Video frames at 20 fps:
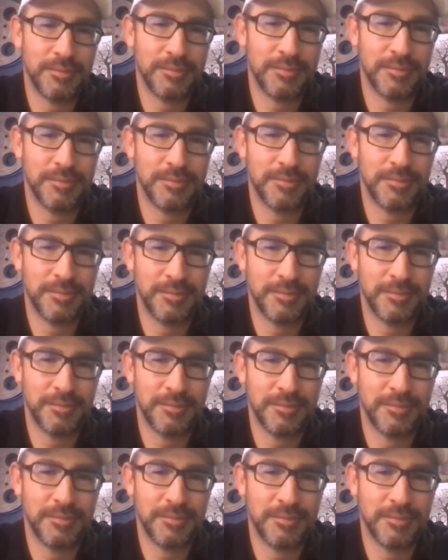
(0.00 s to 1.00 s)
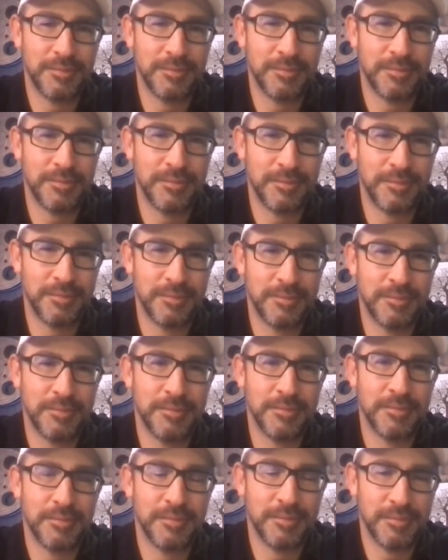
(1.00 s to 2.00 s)

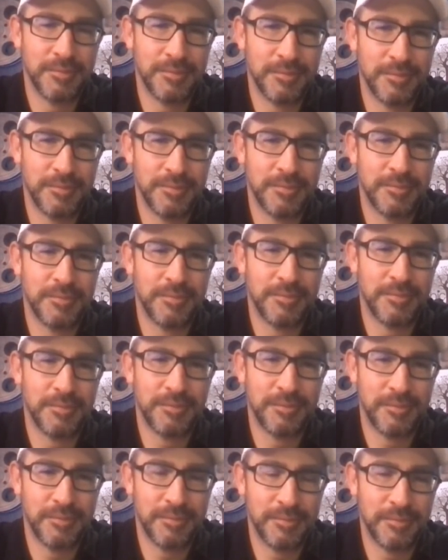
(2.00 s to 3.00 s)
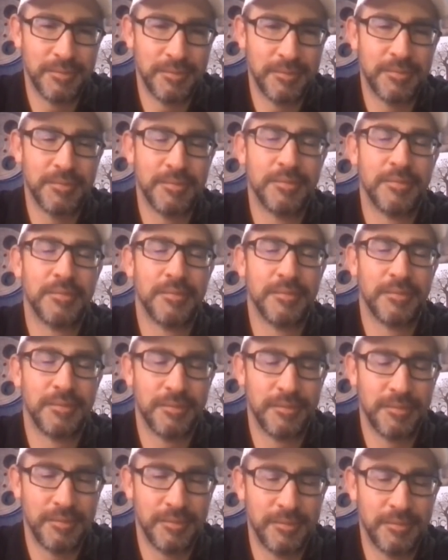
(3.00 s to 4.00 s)

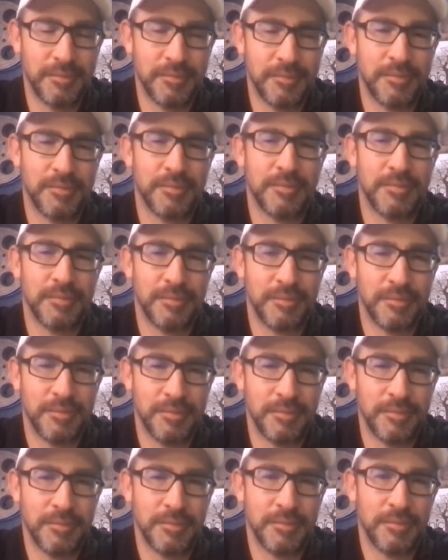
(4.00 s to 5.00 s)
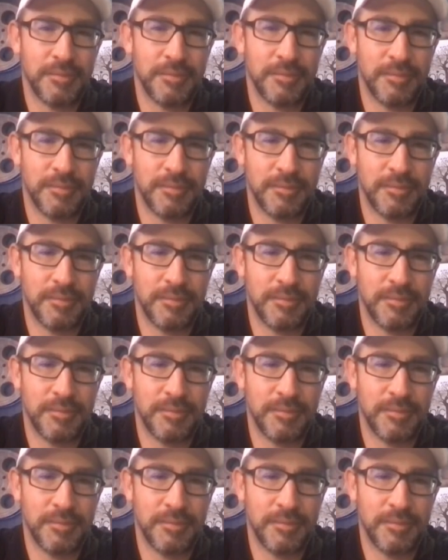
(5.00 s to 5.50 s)
The person shown says nothing.